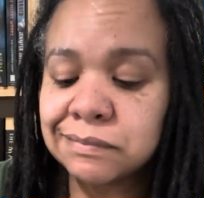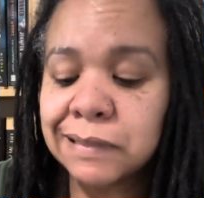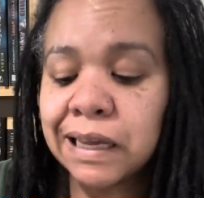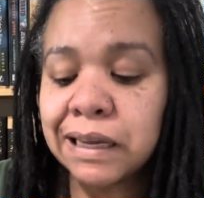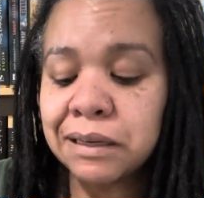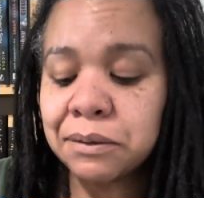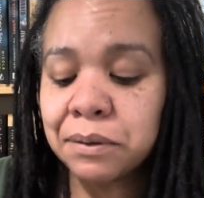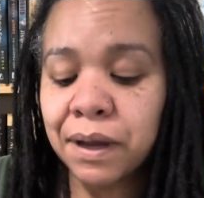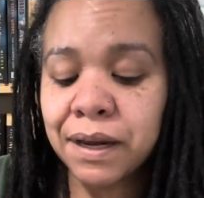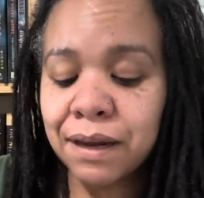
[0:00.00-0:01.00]

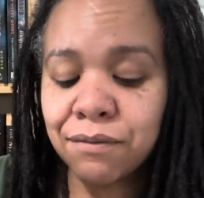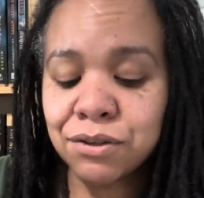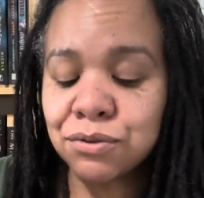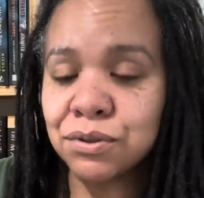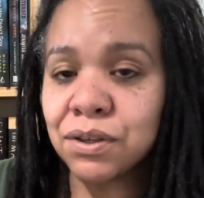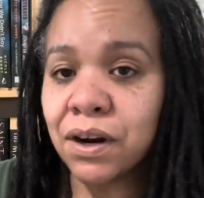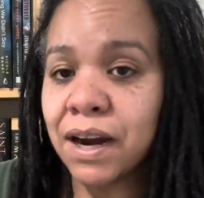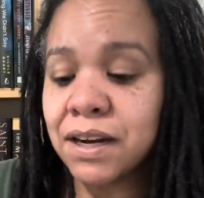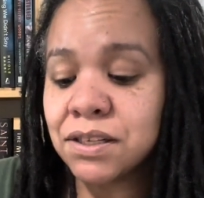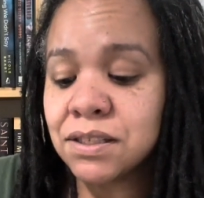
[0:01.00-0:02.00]
I gave it 2-star.
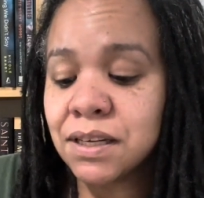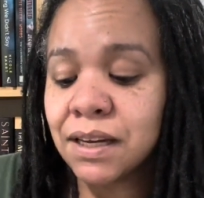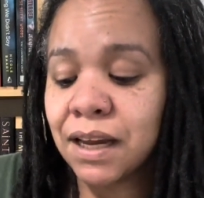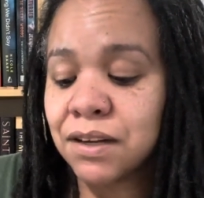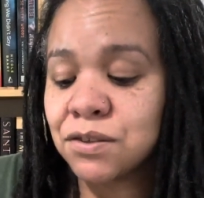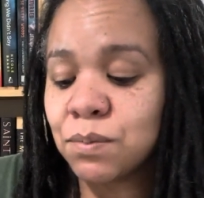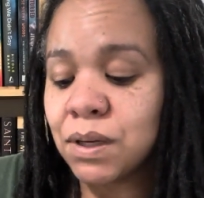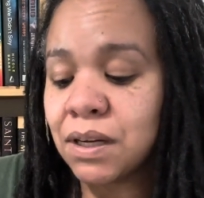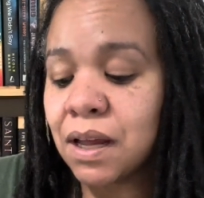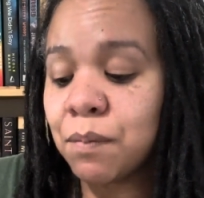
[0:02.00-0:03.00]
It just didn't catch
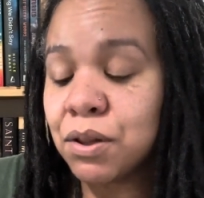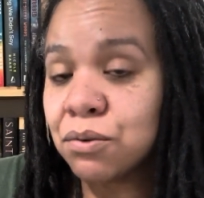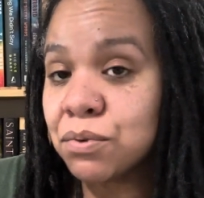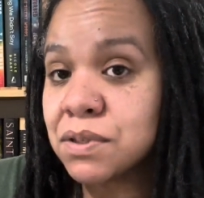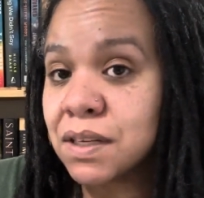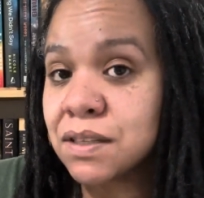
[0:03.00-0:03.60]
me. I mean, there was like